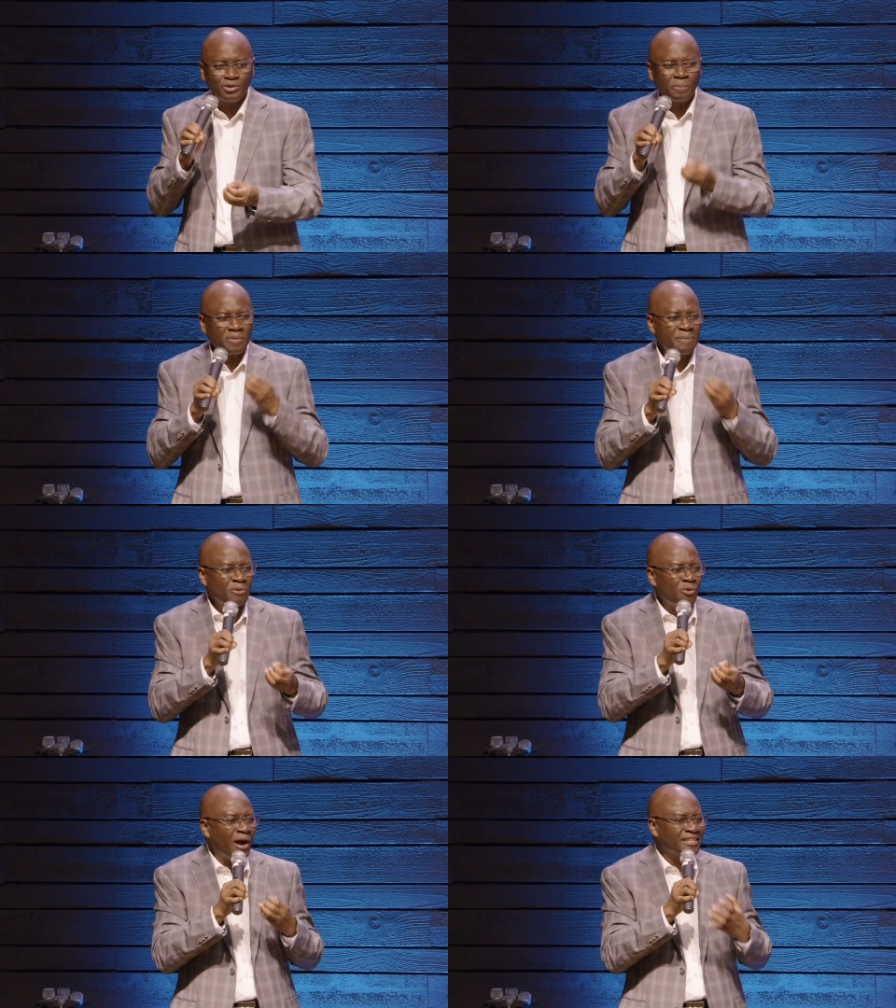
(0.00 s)
to
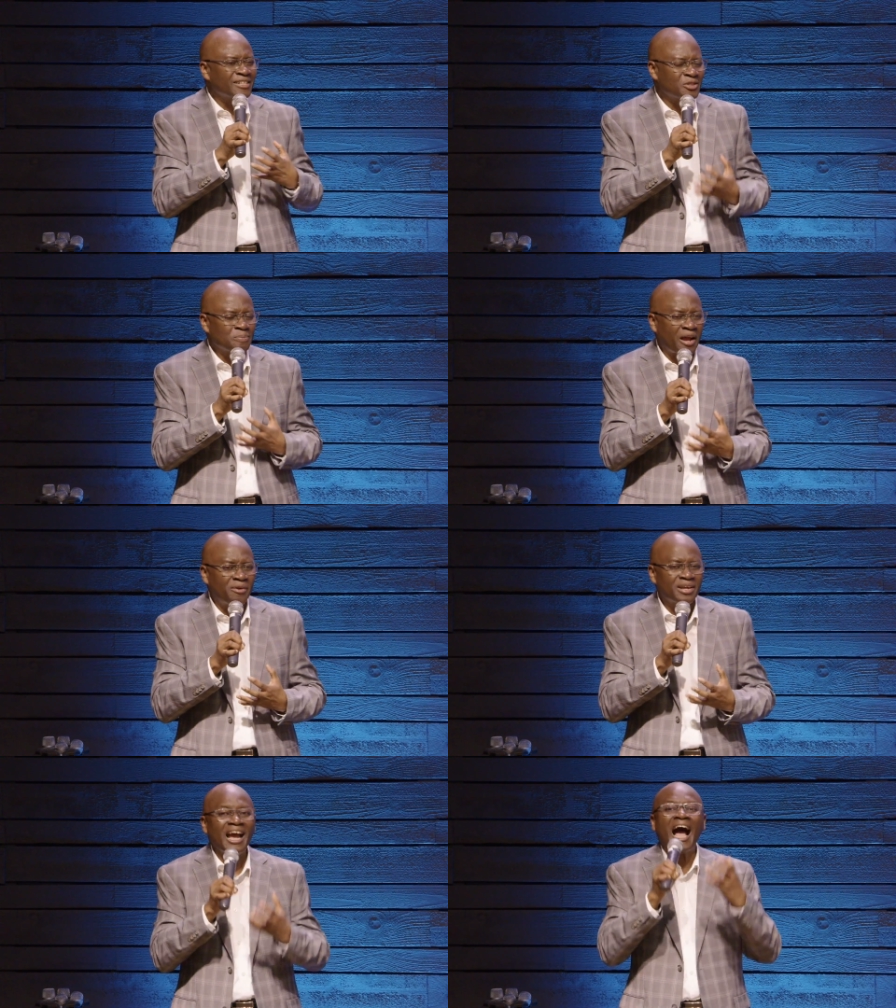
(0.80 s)
people who are
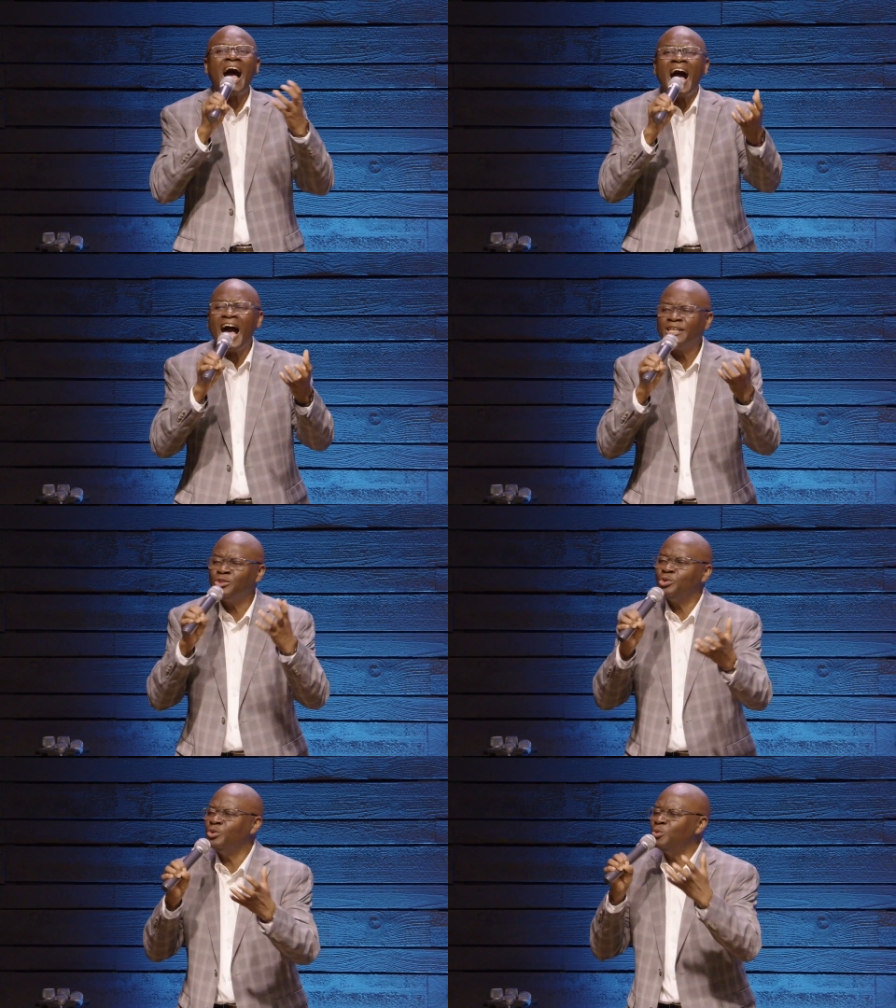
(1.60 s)
despairing. Are
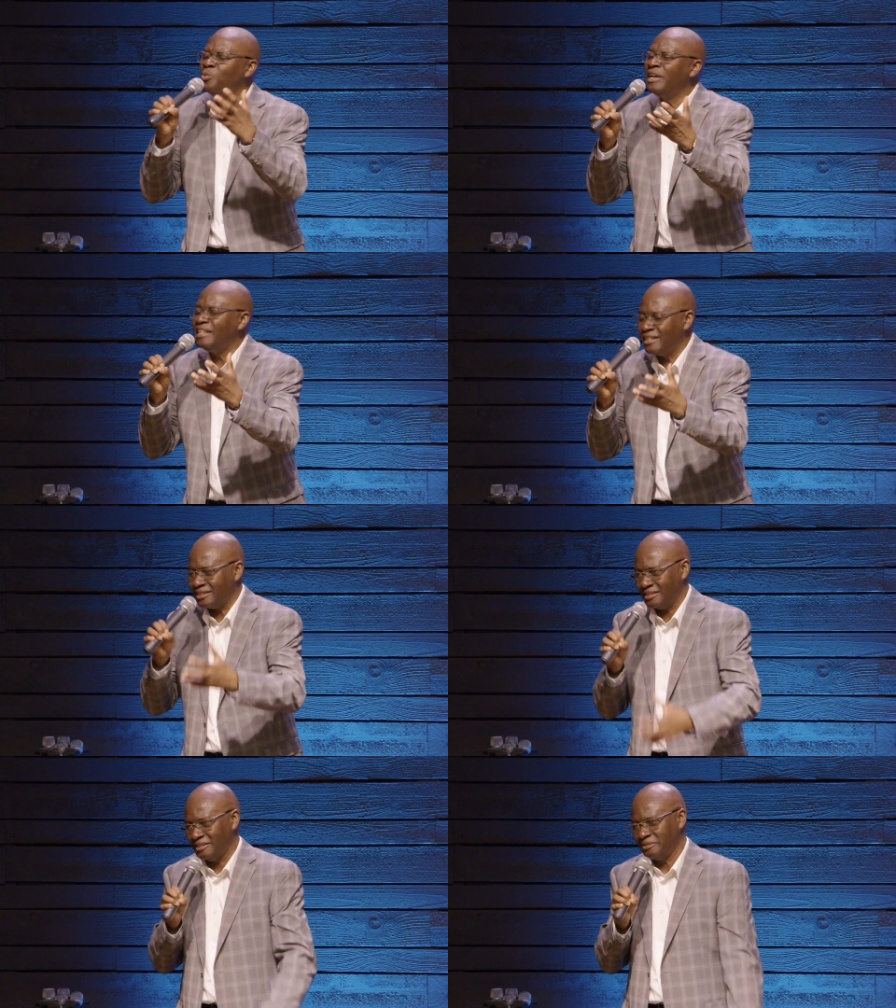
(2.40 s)
you willing?